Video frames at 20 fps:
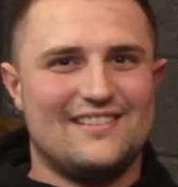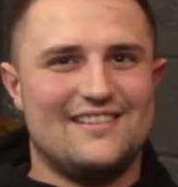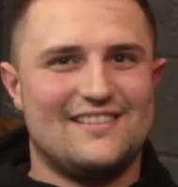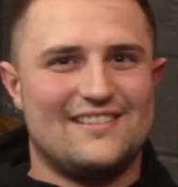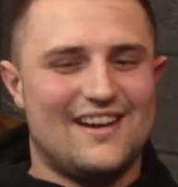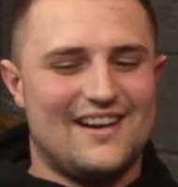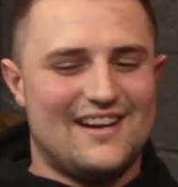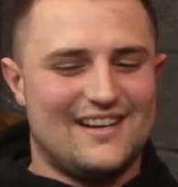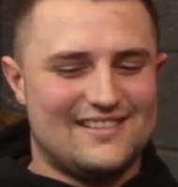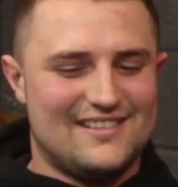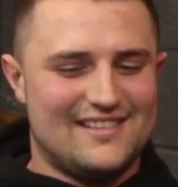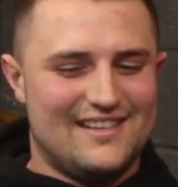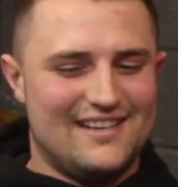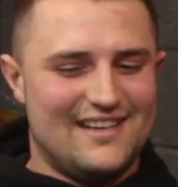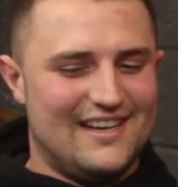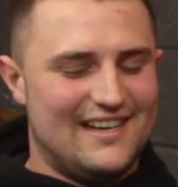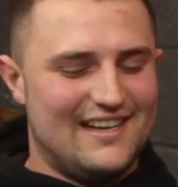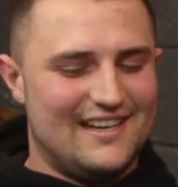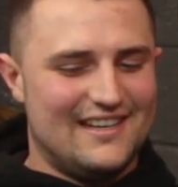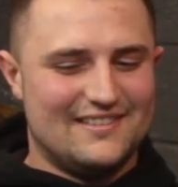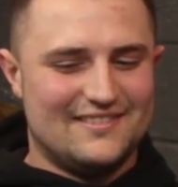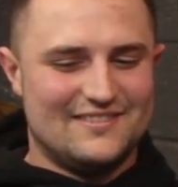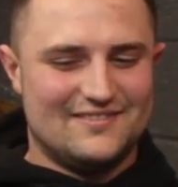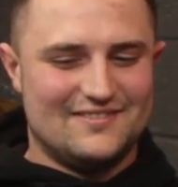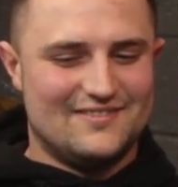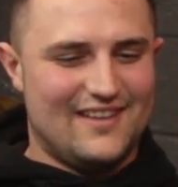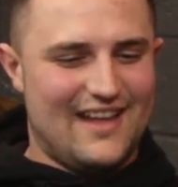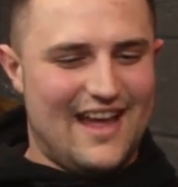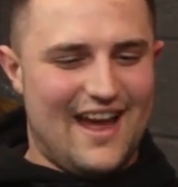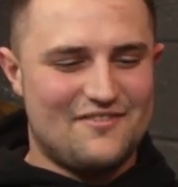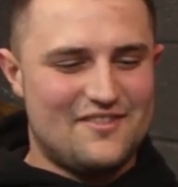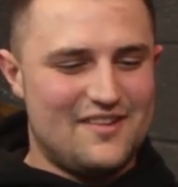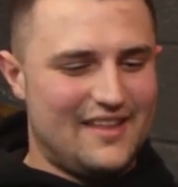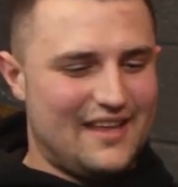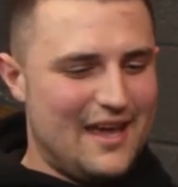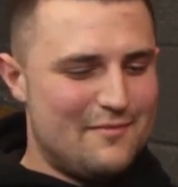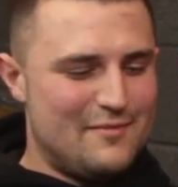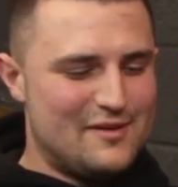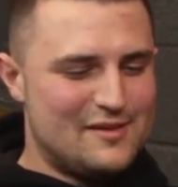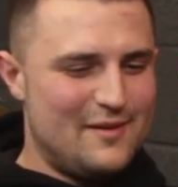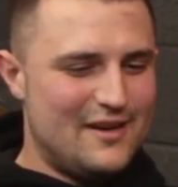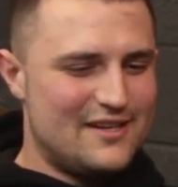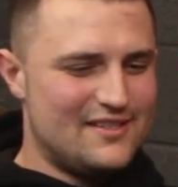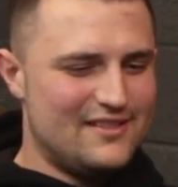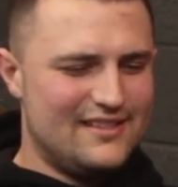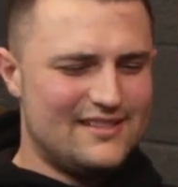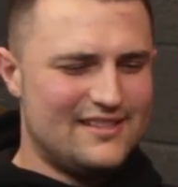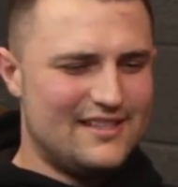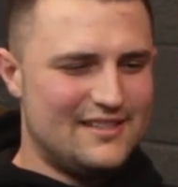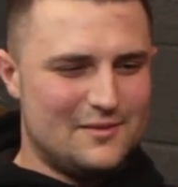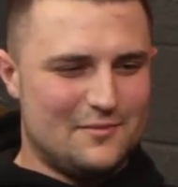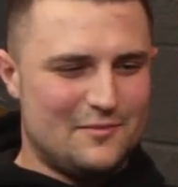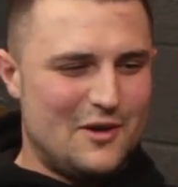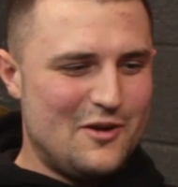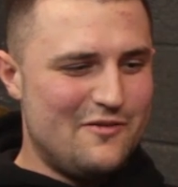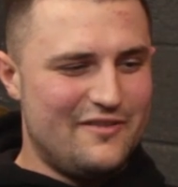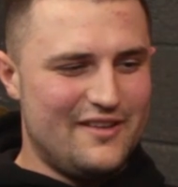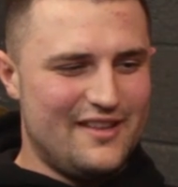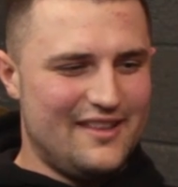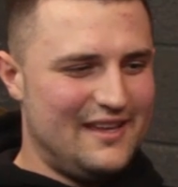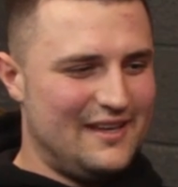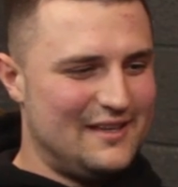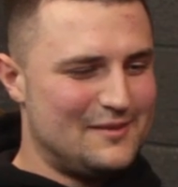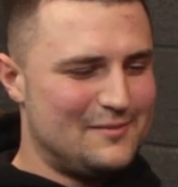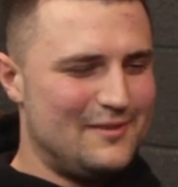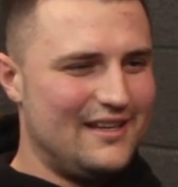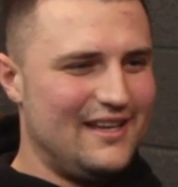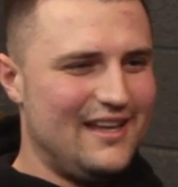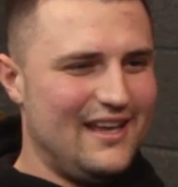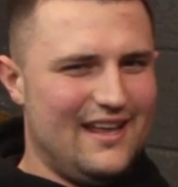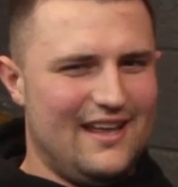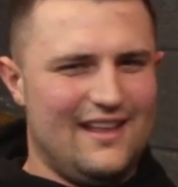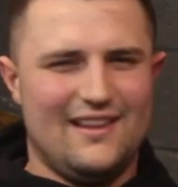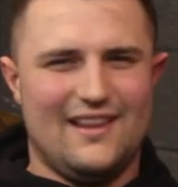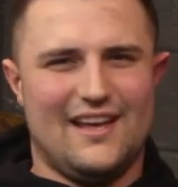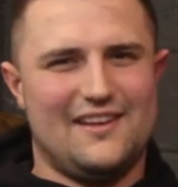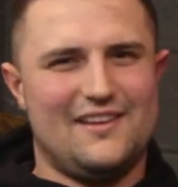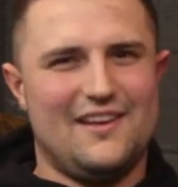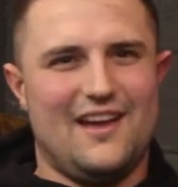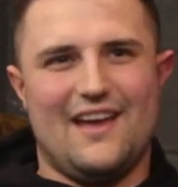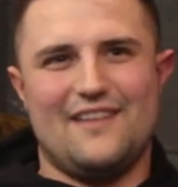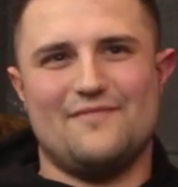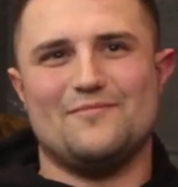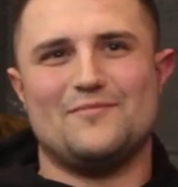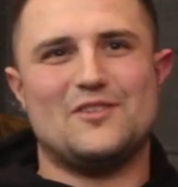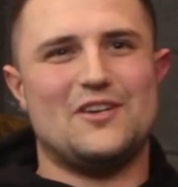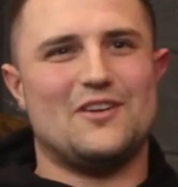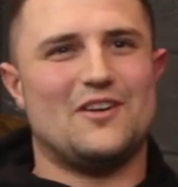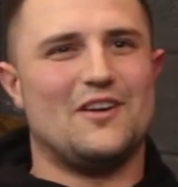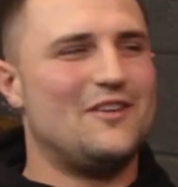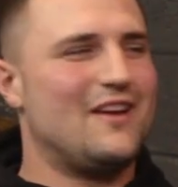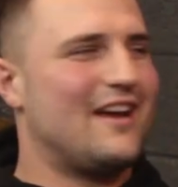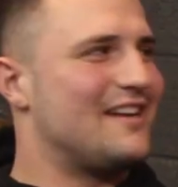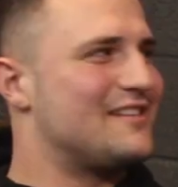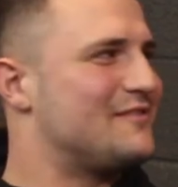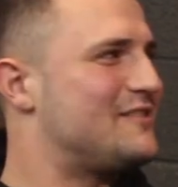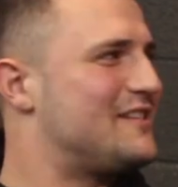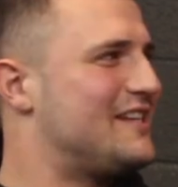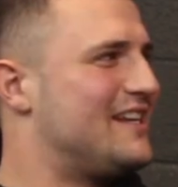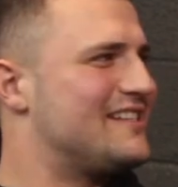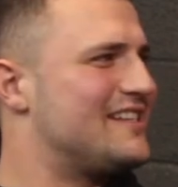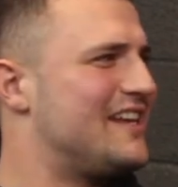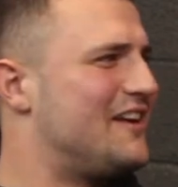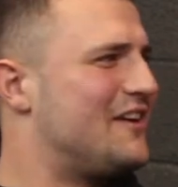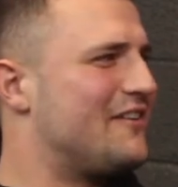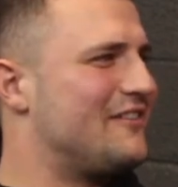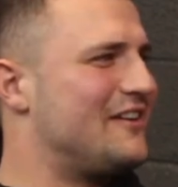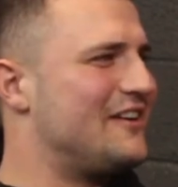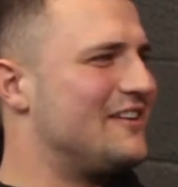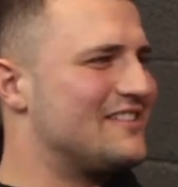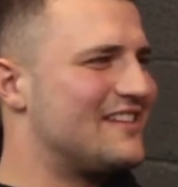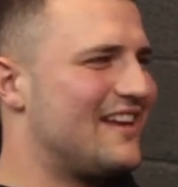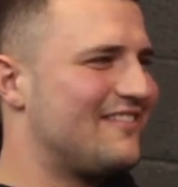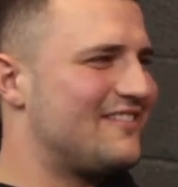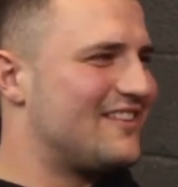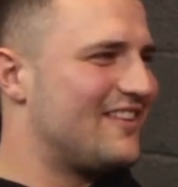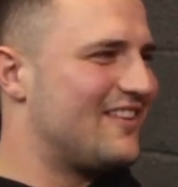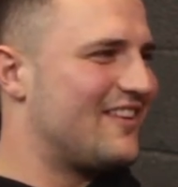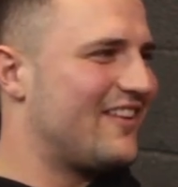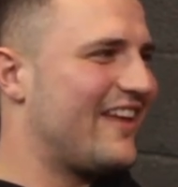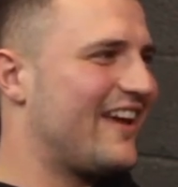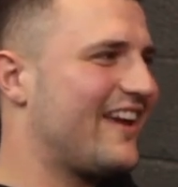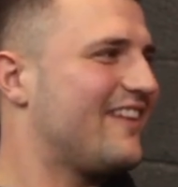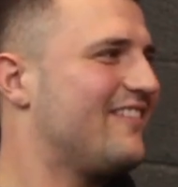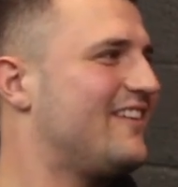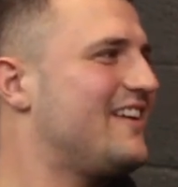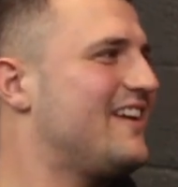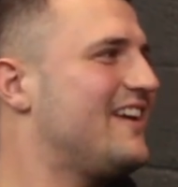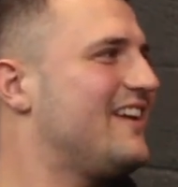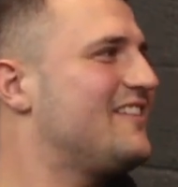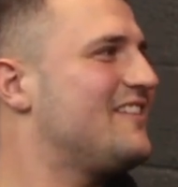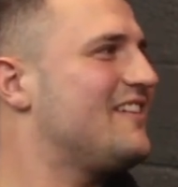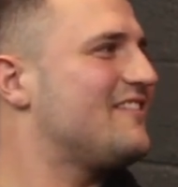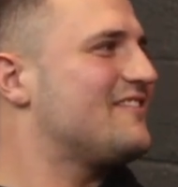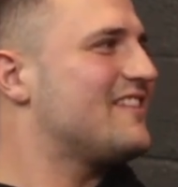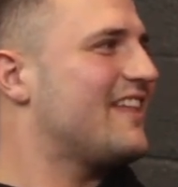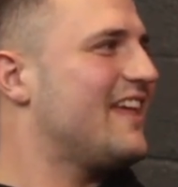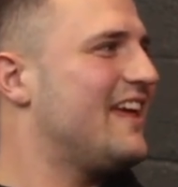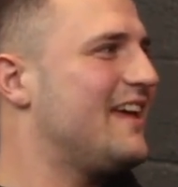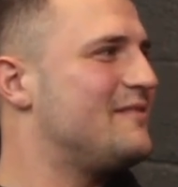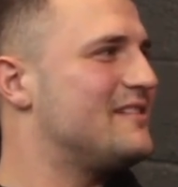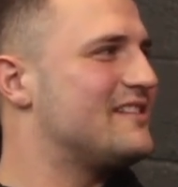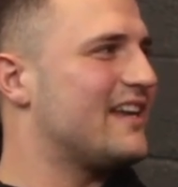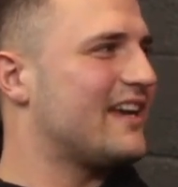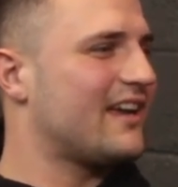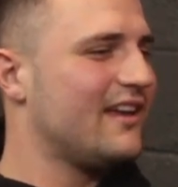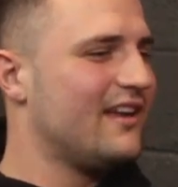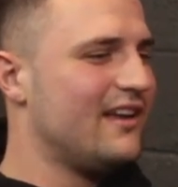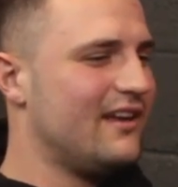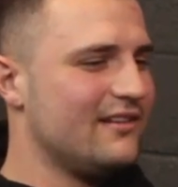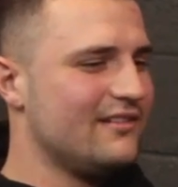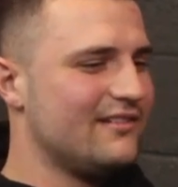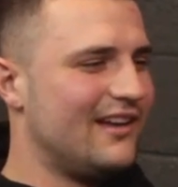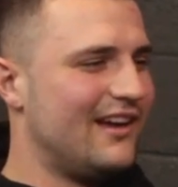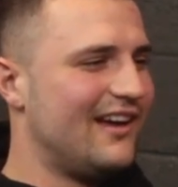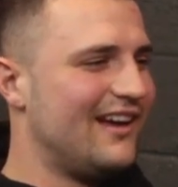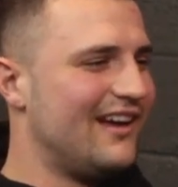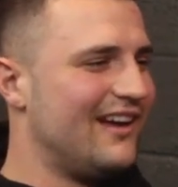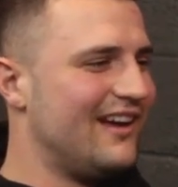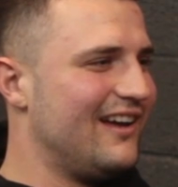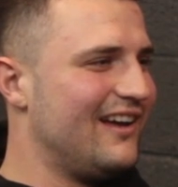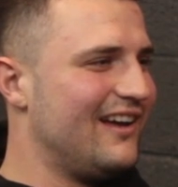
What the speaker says: he talks in after the game, especially. He says some goofy things, but like I'm sure you guys have seen his interviews after they're like, "What are you gonna do after the game?" He's like,